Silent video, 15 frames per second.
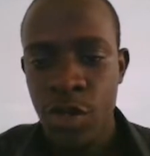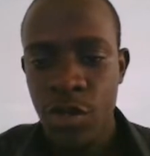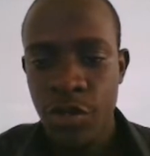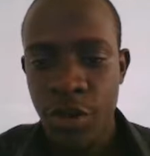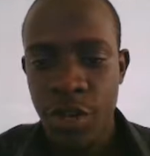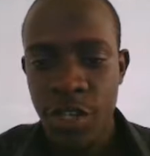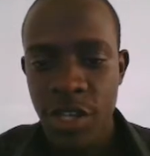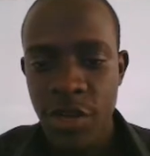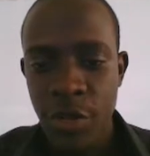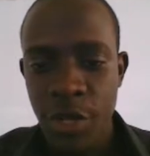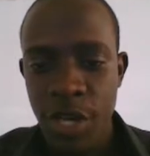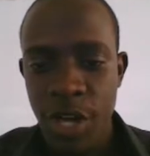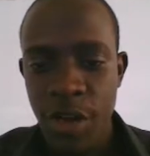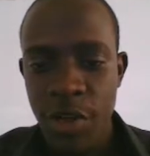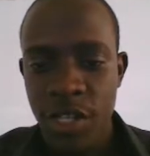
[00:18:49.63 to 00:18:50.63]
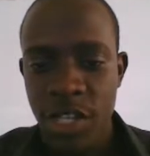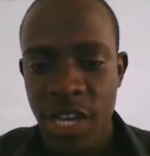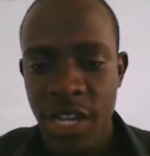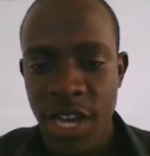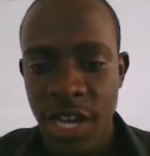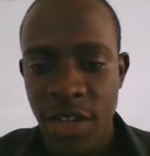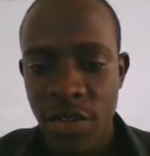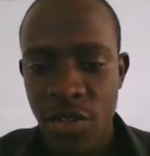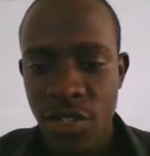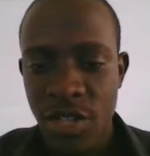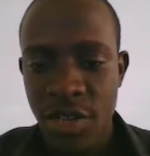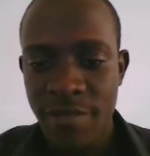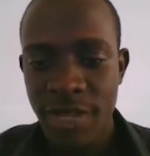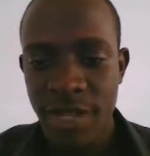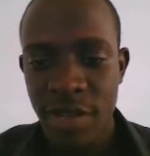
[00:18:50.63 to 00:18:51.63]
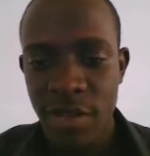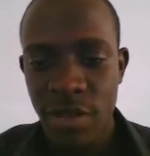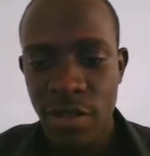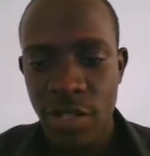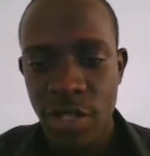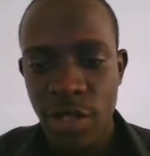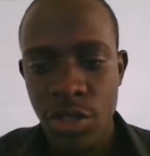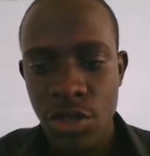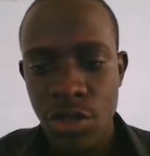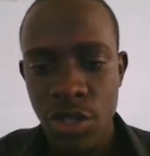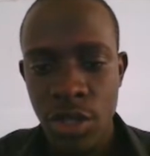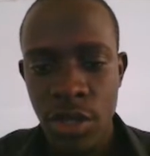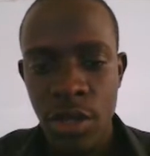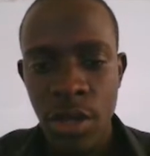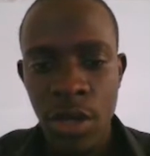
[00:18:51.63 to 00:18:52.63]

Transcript: For example, here we say it handle submit login user.